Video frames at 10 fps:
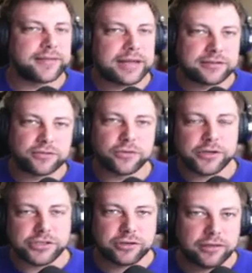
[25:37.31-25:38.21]
That store
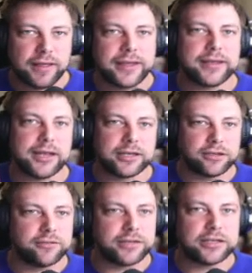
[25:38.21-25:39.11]
is your client, and
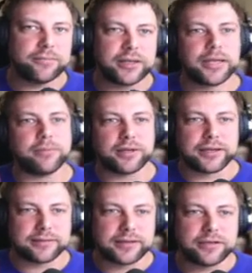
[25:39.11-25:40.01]
you need to be able to
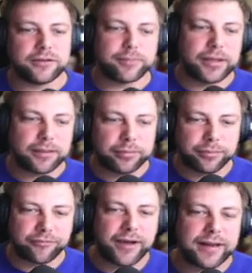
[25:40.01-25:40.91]
continue to be able to
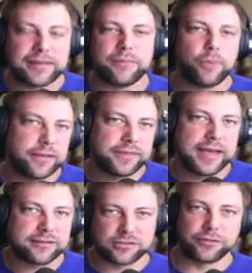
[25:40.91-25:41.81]
provide them with
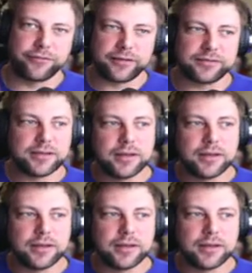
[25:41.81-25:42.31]
that service.